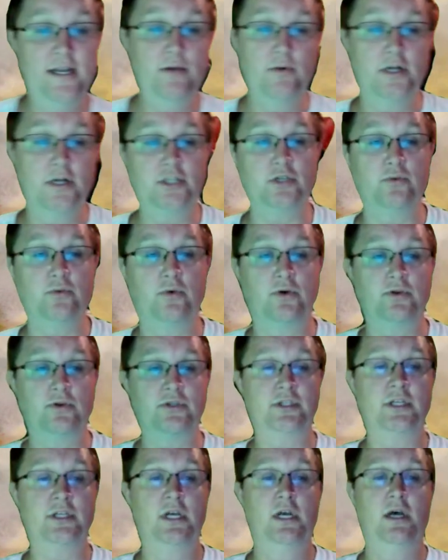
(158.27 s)

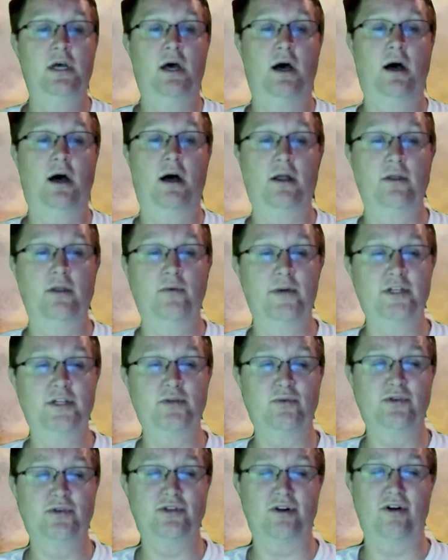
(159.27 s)
rituals. Uh, the
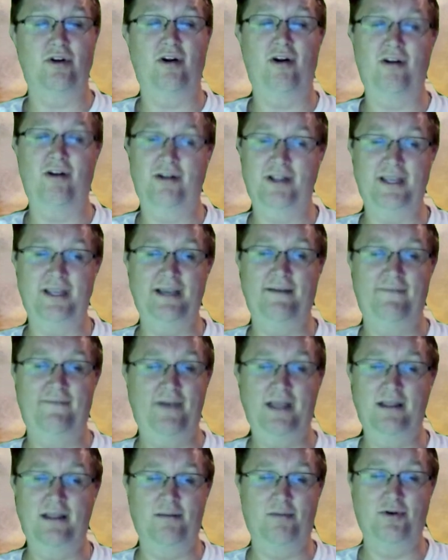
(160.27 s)
rituals are hardly
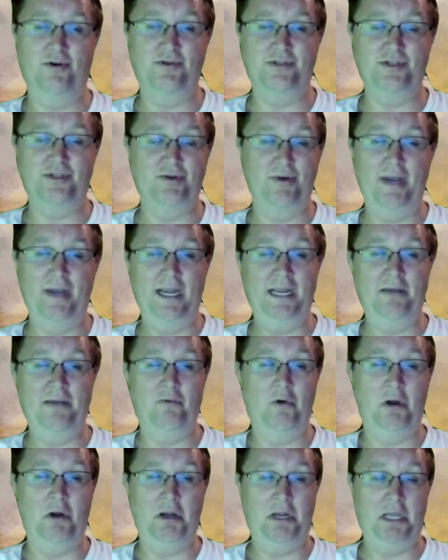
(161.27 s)
available to
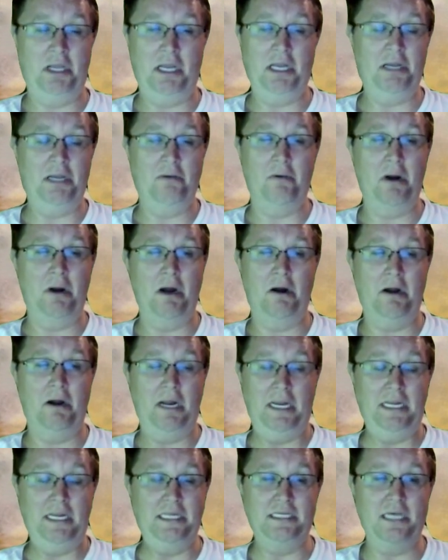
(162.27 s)
anyone, anywhere,
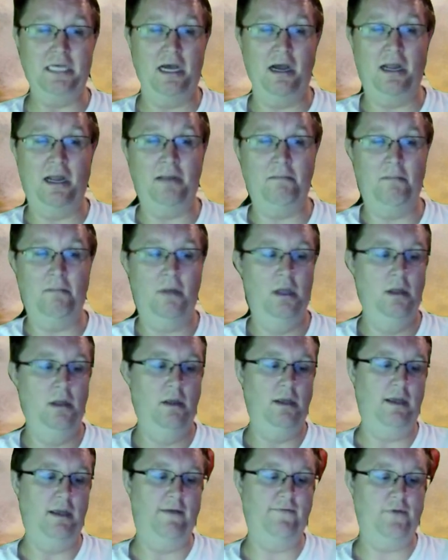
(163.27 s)
anytime.
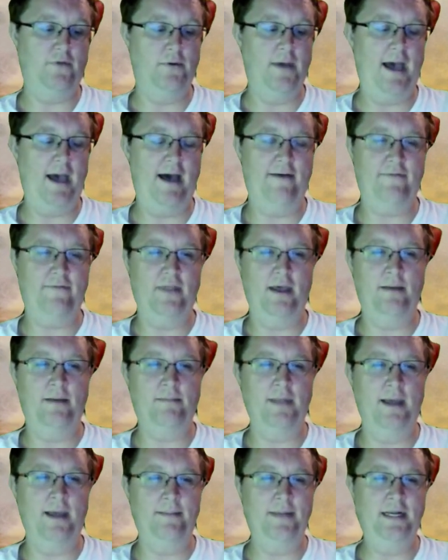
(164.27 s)
If you have them,
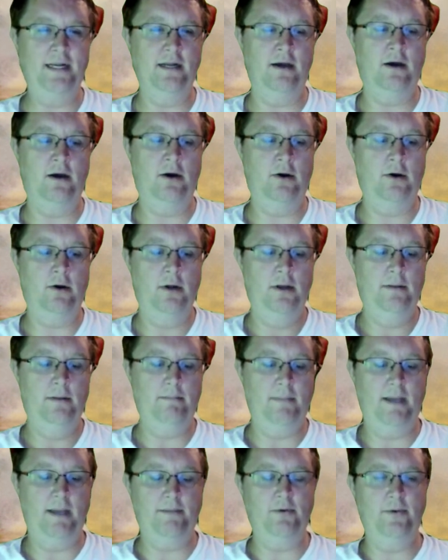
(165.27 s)
let me know.
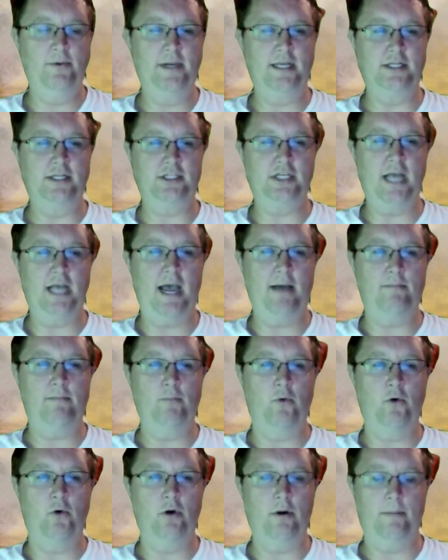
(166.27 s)
Maybe we can chat
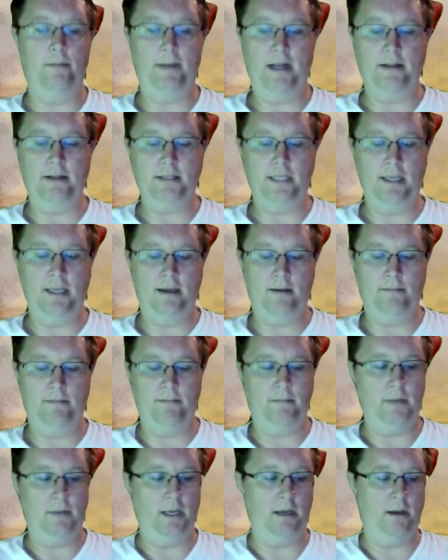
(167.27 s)
more about them.
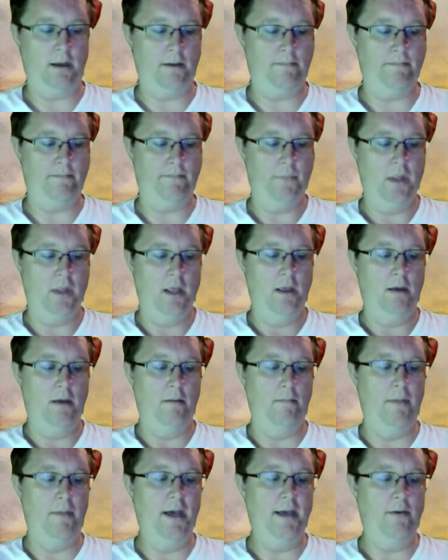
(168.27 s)
Um,
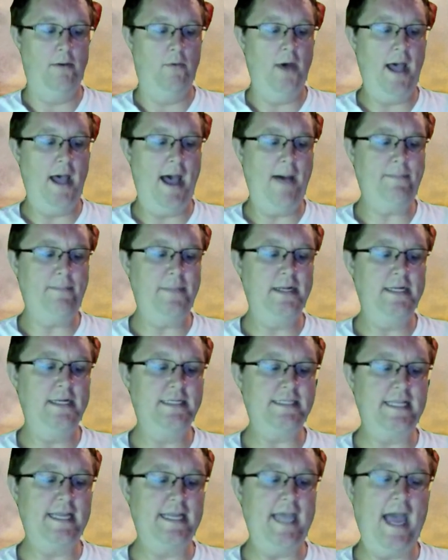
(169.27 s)
but what happened is
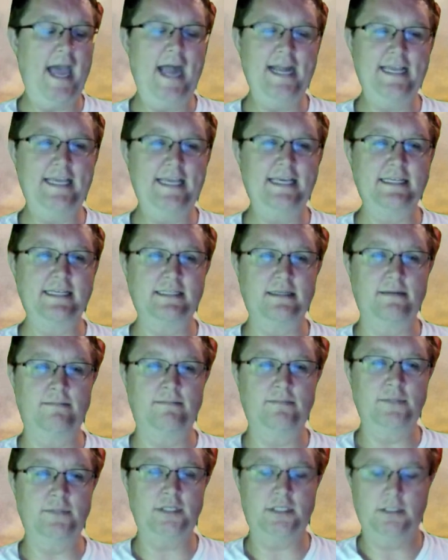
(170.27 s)
the
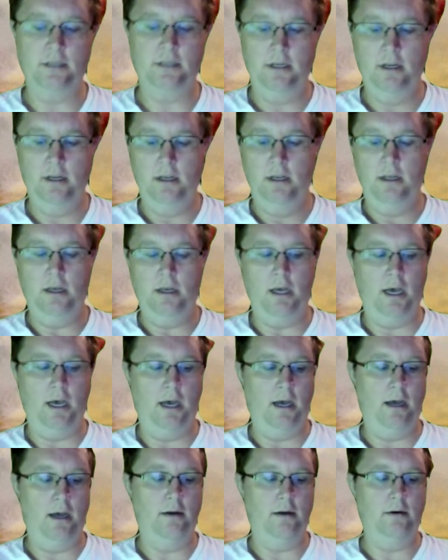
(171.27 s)
catechisms uh,